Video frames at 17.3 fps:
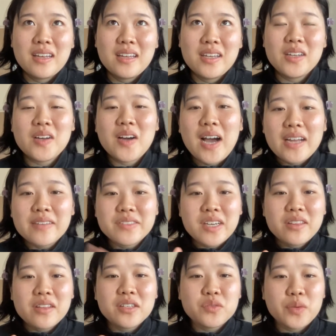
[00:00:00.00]
I've
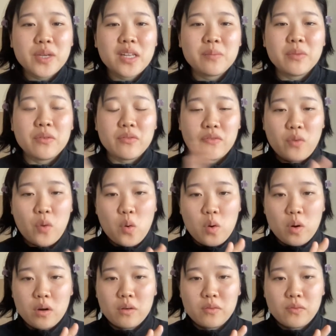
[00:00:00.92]
done this reading
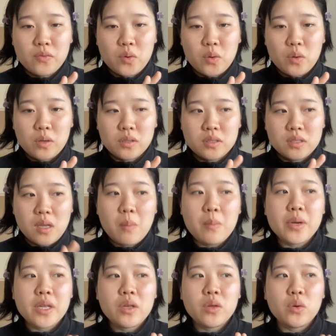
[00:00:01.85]
before for
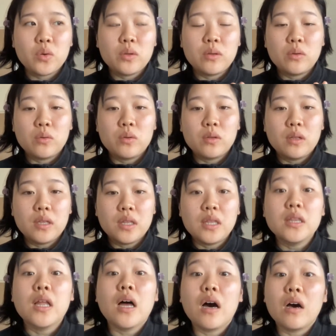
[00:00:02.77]
somebody who
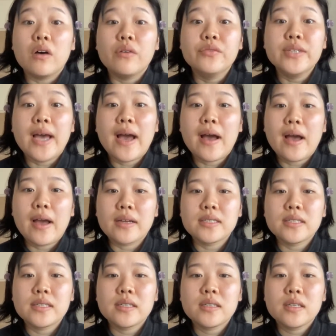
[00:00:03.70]
loved
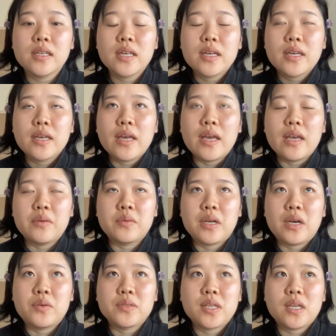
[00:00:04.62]
acting, and
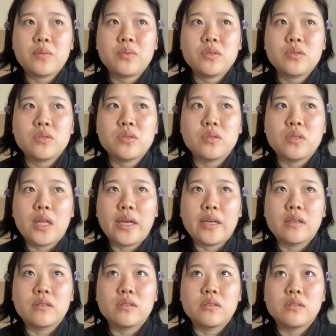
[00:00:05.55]
when I was able to
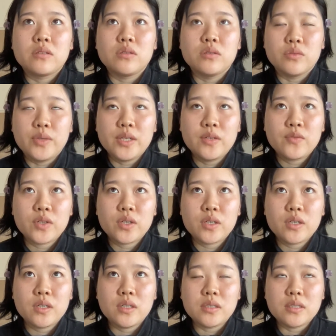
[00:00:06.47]
like do a reading for
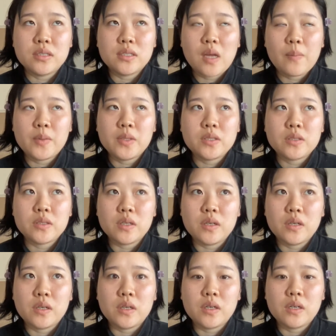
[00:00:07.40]
her and step into
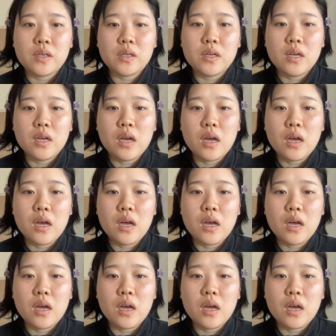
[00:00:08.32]
her